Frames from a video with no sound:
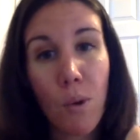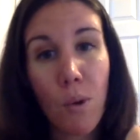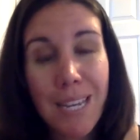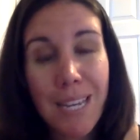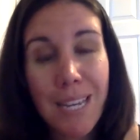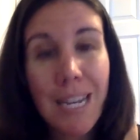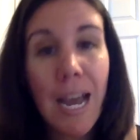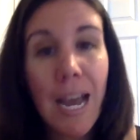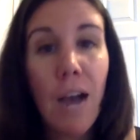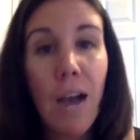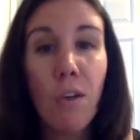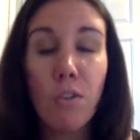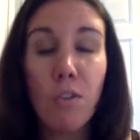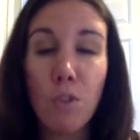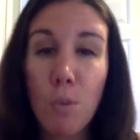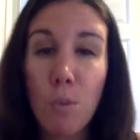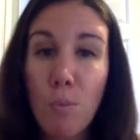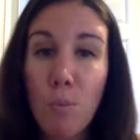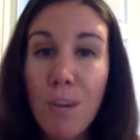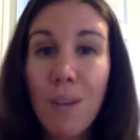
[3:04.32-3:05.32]
eat out, and you
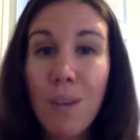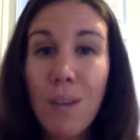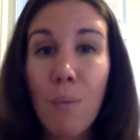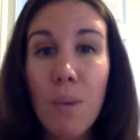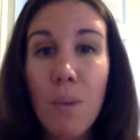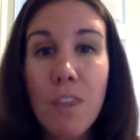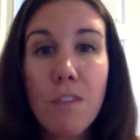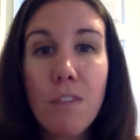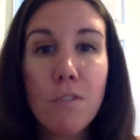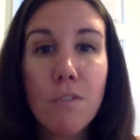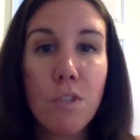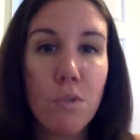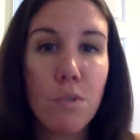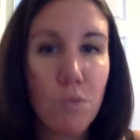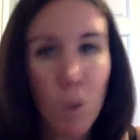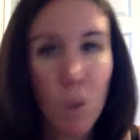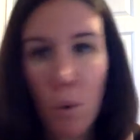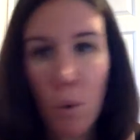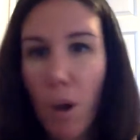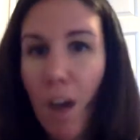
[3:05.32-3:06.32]
can bring it with you so you
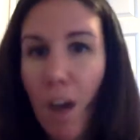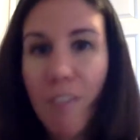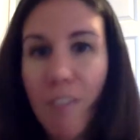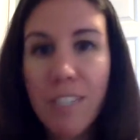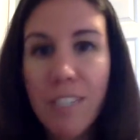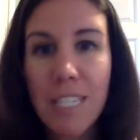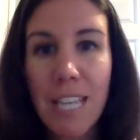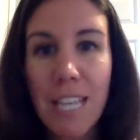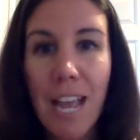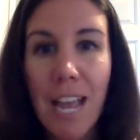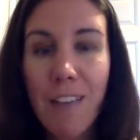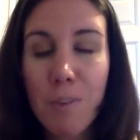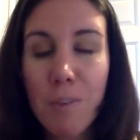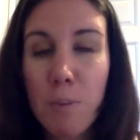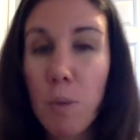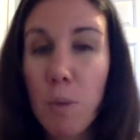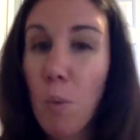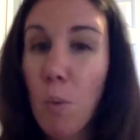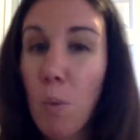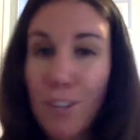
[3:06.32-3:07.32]
don't obviously have to
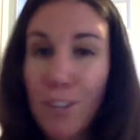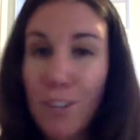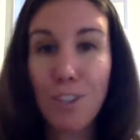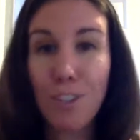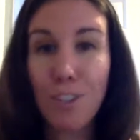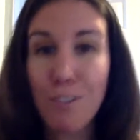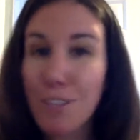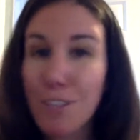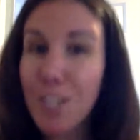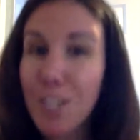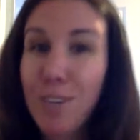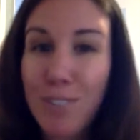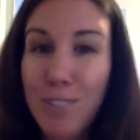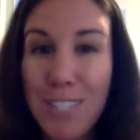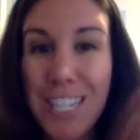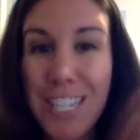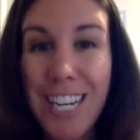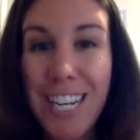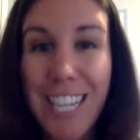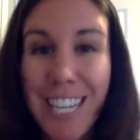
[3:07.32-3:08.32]
be watching the videos
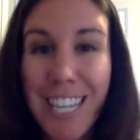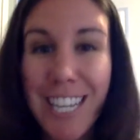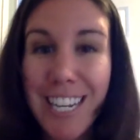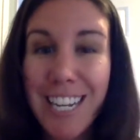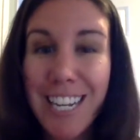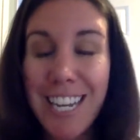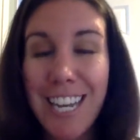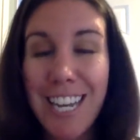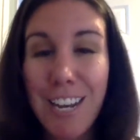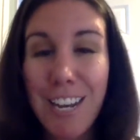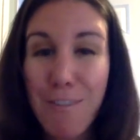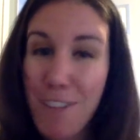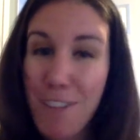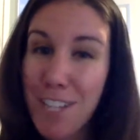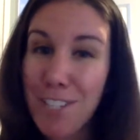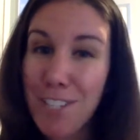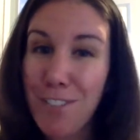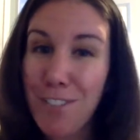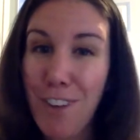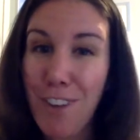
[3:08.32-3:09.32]
sitting in a
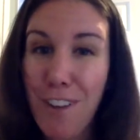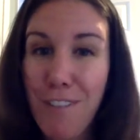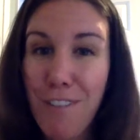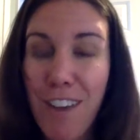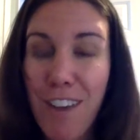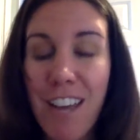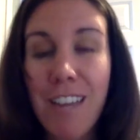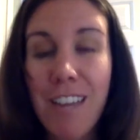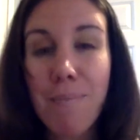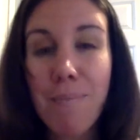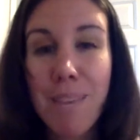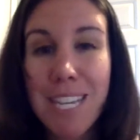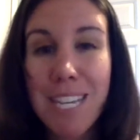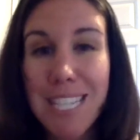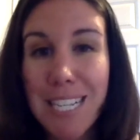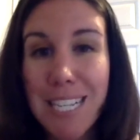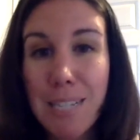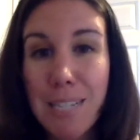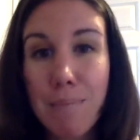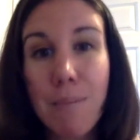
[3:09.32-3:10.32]
restaurant, right? Makes
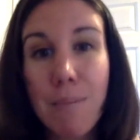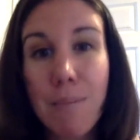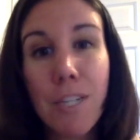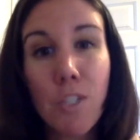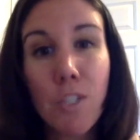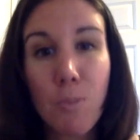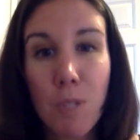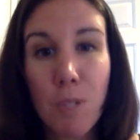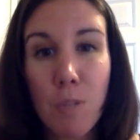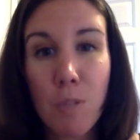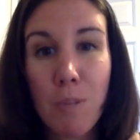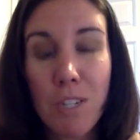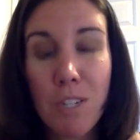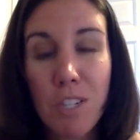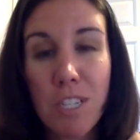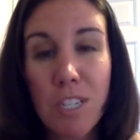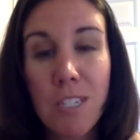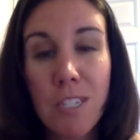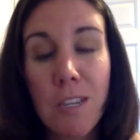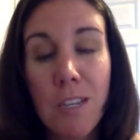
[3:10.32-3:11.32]
things much, much, much
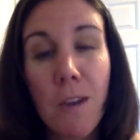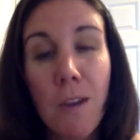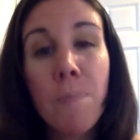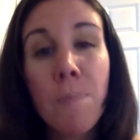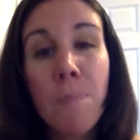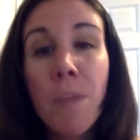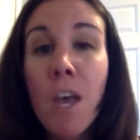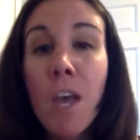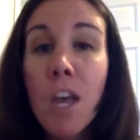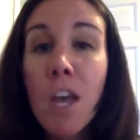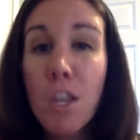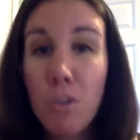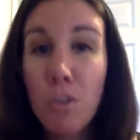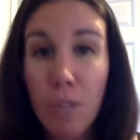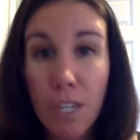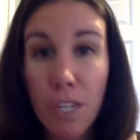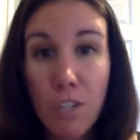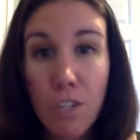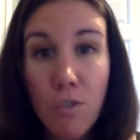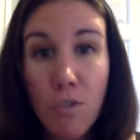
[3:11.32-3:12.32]
easier. You'll
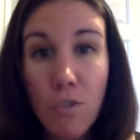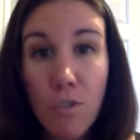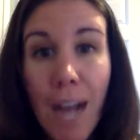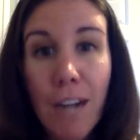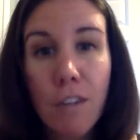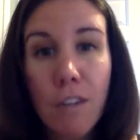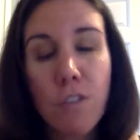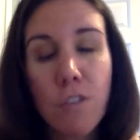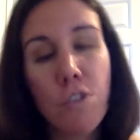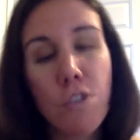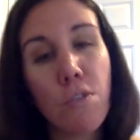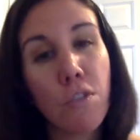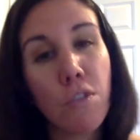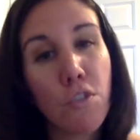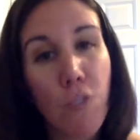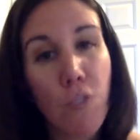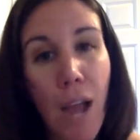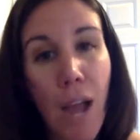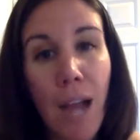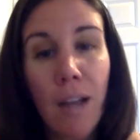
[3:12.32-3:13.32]
get a tracker so you can
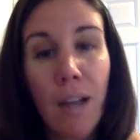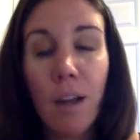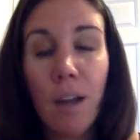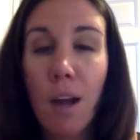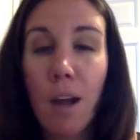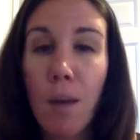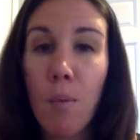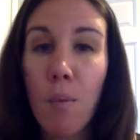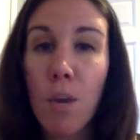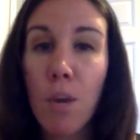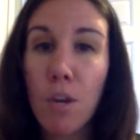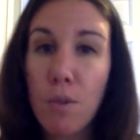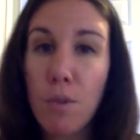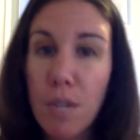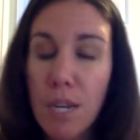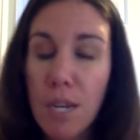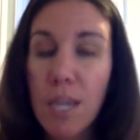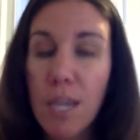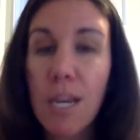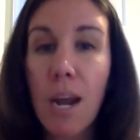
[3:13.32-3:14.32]
track what you're
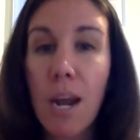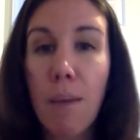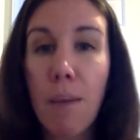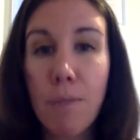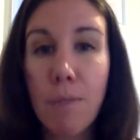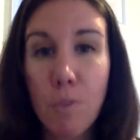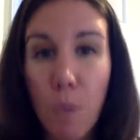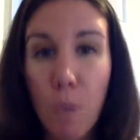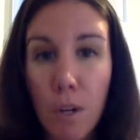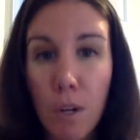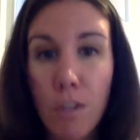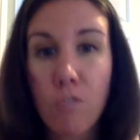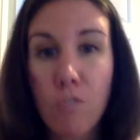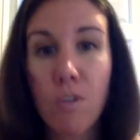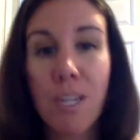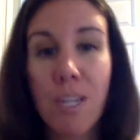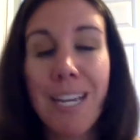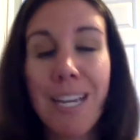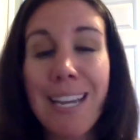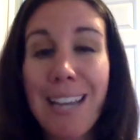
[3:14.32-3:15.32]
eating and how much water you're
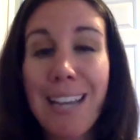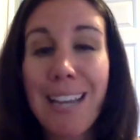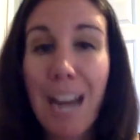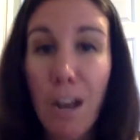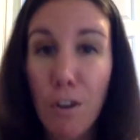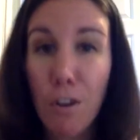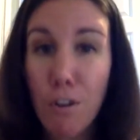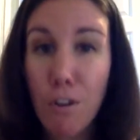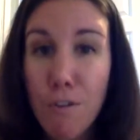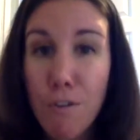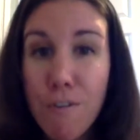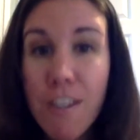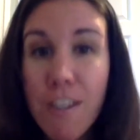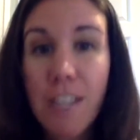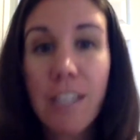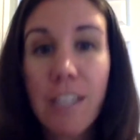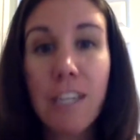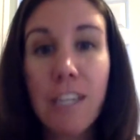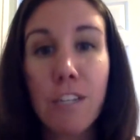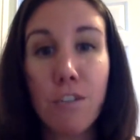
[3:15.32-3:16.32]
drinking and how you're
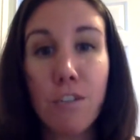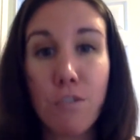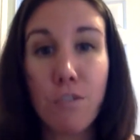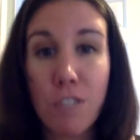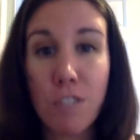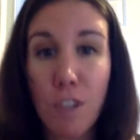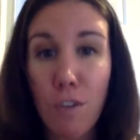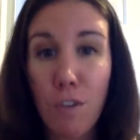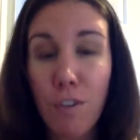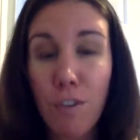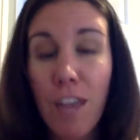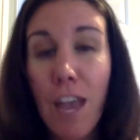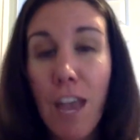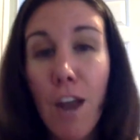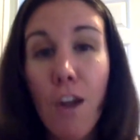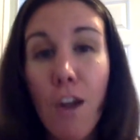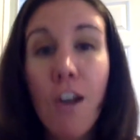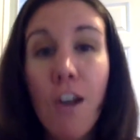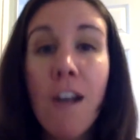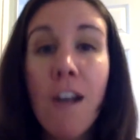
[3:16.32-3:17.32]
feeling and your
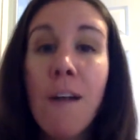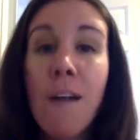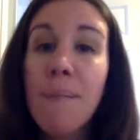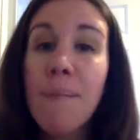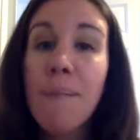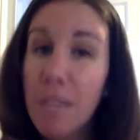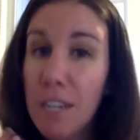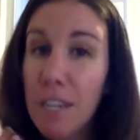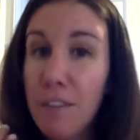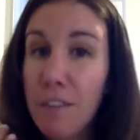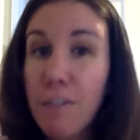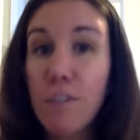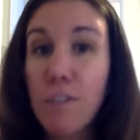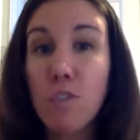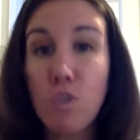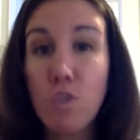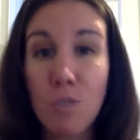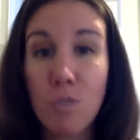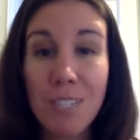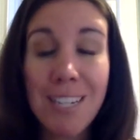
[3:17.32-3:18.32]
self-care and if you're
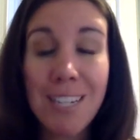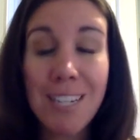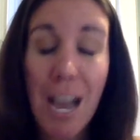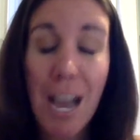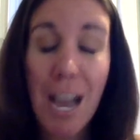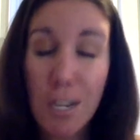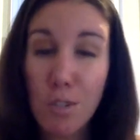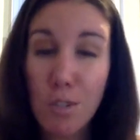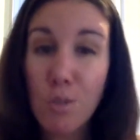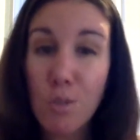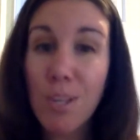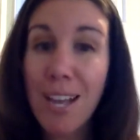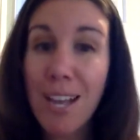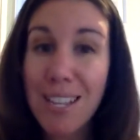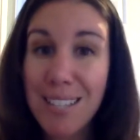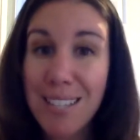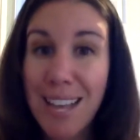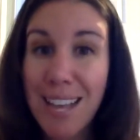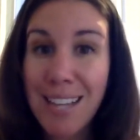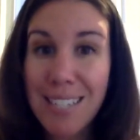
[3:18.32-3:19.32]
choosing to
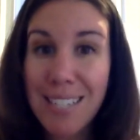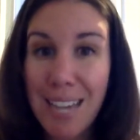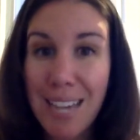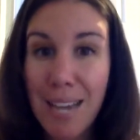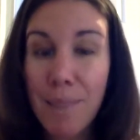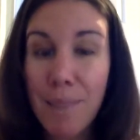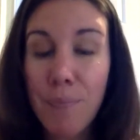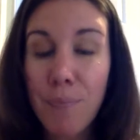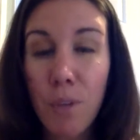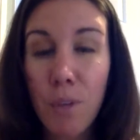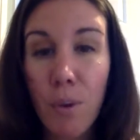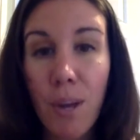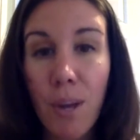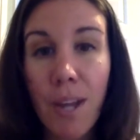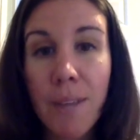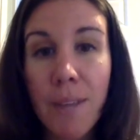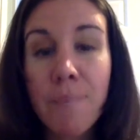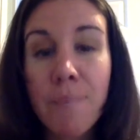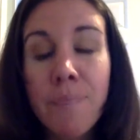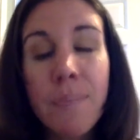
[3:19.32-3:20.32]
exercise that day.
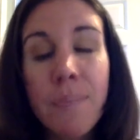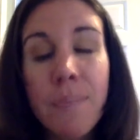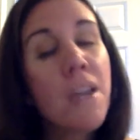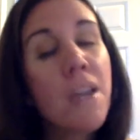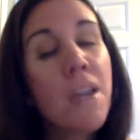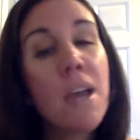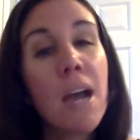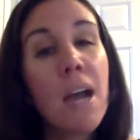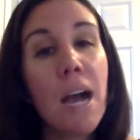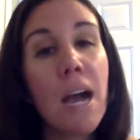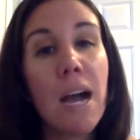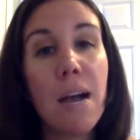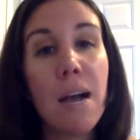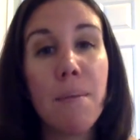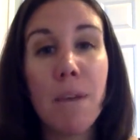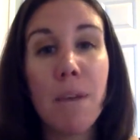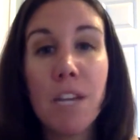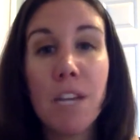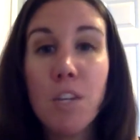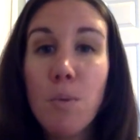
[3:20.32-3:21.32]
Okay.
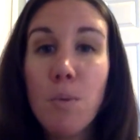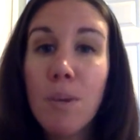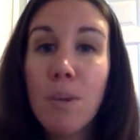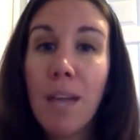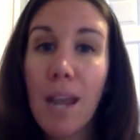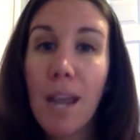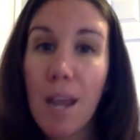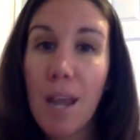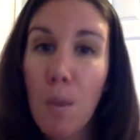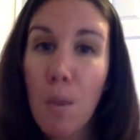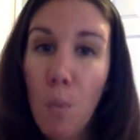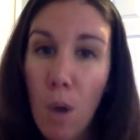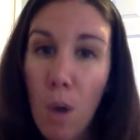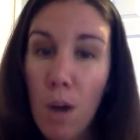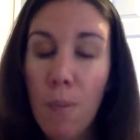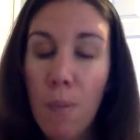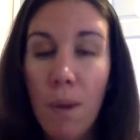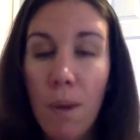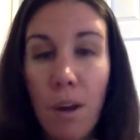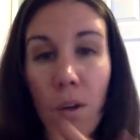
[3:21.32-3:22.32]
And you will get a
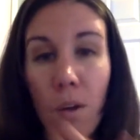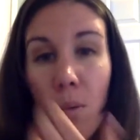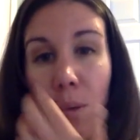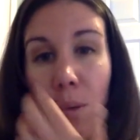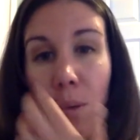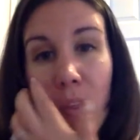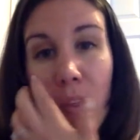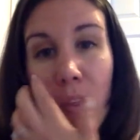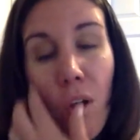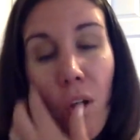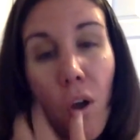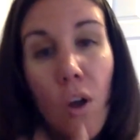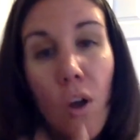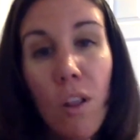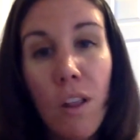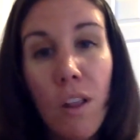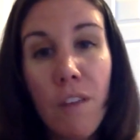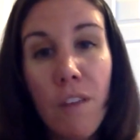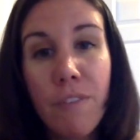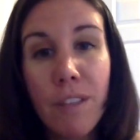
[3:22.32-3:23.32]
water bottle with
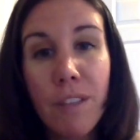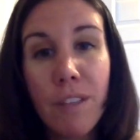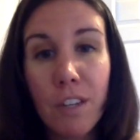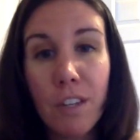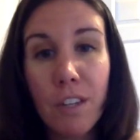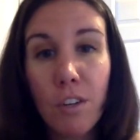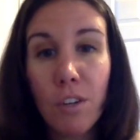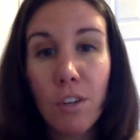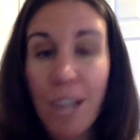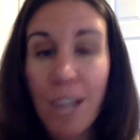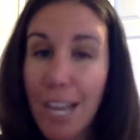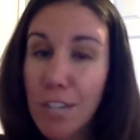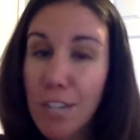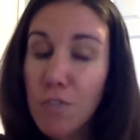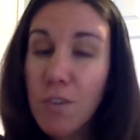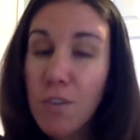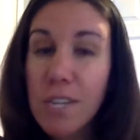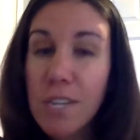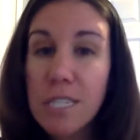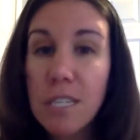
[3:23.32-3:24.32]
all of the little
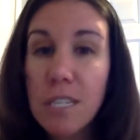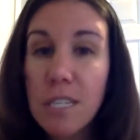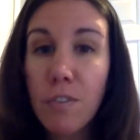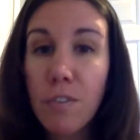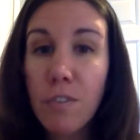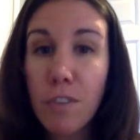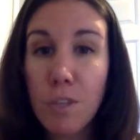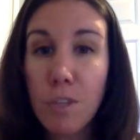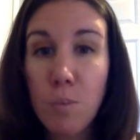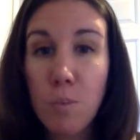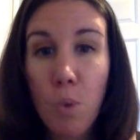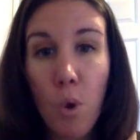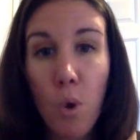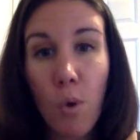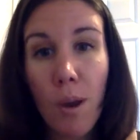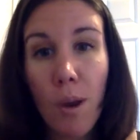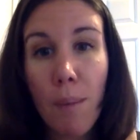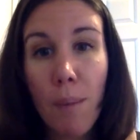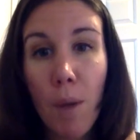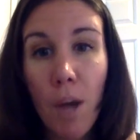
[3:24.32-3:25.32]
catchphrases for this
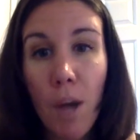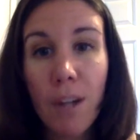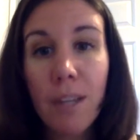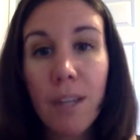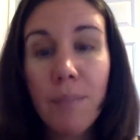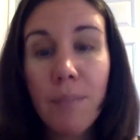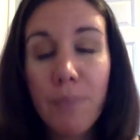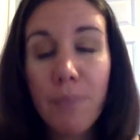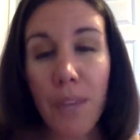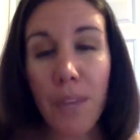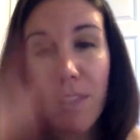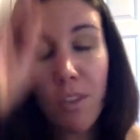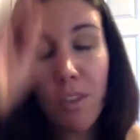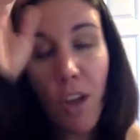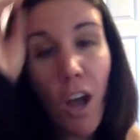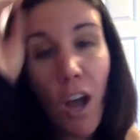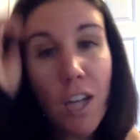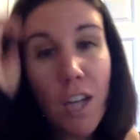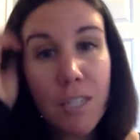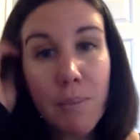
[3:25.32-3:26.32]
program on it. And the
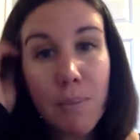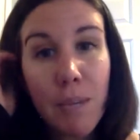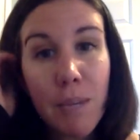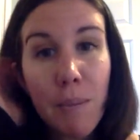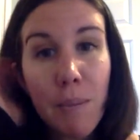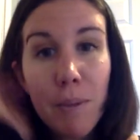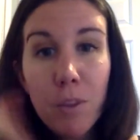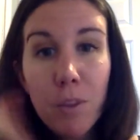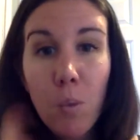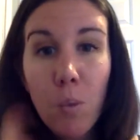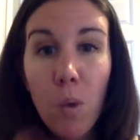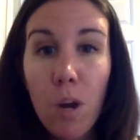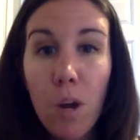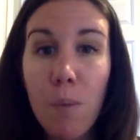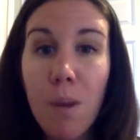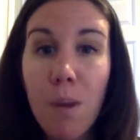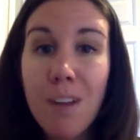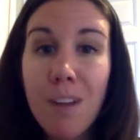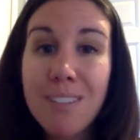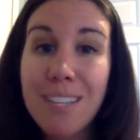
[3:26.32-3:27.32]
awesome thing about the water
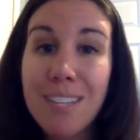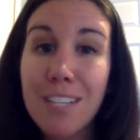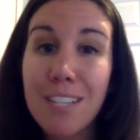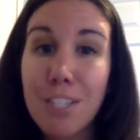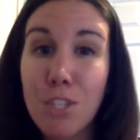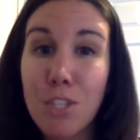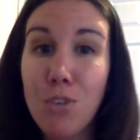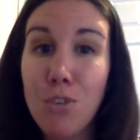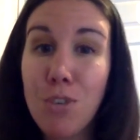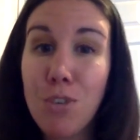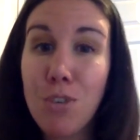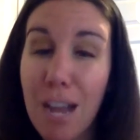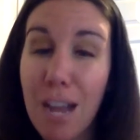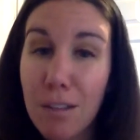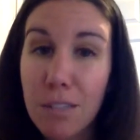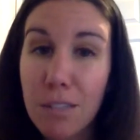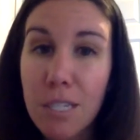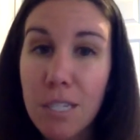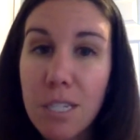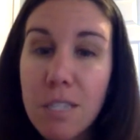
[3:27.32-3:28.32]
bottle is that it's 30
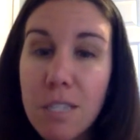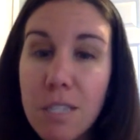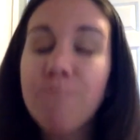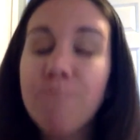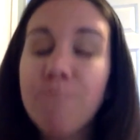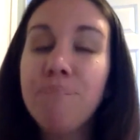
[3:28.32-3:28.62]
ounces.